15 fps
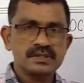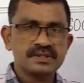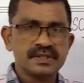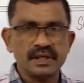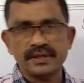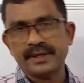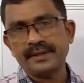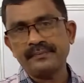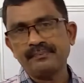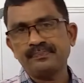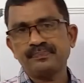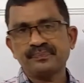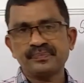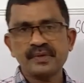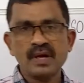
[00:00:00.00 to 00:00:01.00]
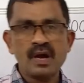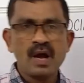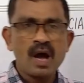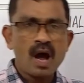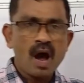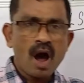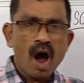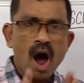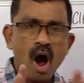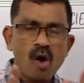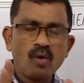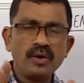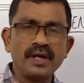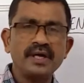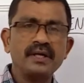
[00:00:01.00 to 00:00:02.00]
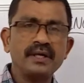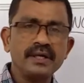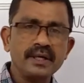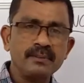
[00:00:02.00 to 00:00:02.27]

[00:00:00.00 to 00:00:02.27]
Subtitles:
Children, how did